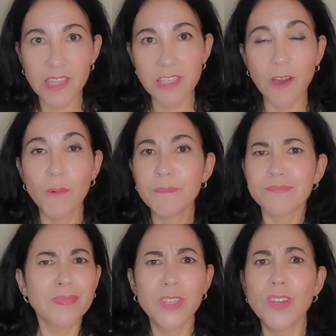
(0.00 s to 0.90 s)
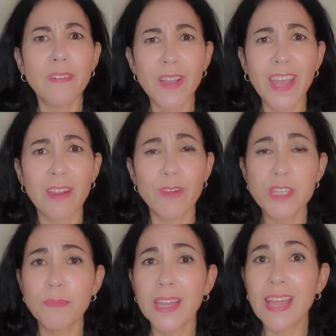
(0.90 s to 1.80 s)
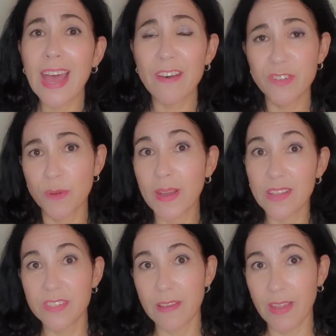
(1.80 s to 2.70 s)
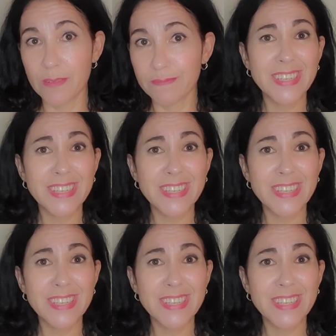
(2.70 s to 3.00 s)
So you never get a respite after mile 7.